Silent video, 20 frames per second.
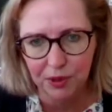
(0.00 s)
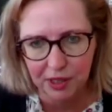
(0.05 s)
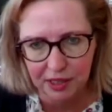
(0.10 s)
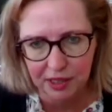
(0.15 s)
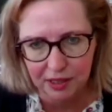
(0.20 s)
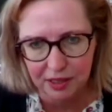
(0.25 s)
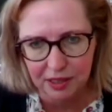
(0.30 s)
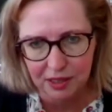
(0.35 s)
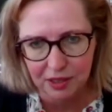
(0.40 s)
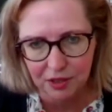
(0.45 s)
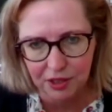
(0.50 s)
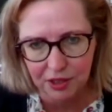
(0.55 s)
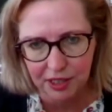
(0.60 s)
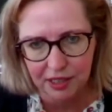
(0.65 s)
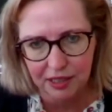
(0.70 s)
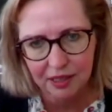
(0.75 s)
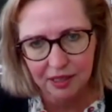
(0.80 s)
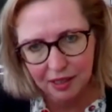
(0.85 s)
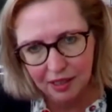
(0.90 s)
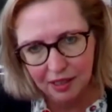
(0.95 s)

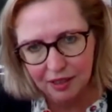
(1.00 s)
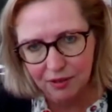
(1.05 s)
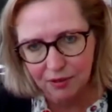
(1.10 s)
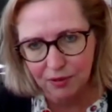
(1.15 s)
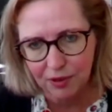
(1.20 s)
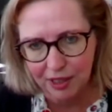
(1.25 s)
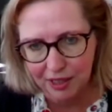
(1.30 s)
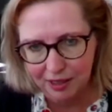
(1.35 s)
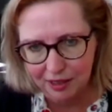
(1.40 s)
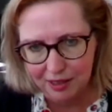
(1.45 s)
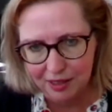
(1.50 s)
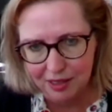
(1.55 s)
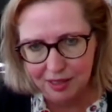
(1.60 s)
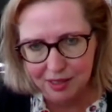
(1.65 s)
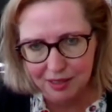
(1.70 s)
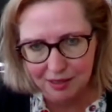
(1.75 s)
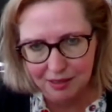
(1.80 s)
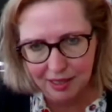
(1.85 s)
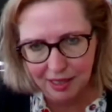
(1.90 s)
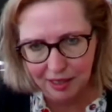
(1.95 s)
industry rather than
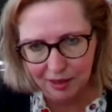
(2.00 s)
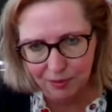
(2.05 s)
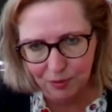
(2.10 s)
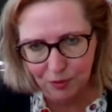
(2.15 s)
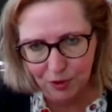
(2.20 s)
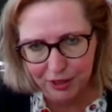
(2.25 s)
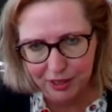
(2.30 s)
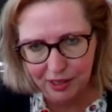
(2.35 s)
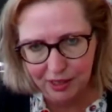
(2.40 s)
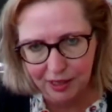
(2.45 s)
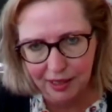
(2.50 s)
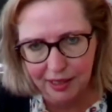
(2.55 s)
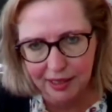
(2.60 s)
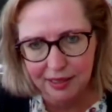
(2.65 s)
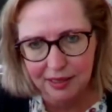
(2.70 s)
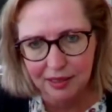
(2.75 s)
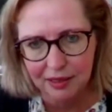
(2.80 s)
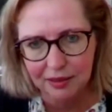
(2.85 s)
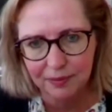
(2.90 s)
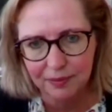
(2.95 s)
just regulate.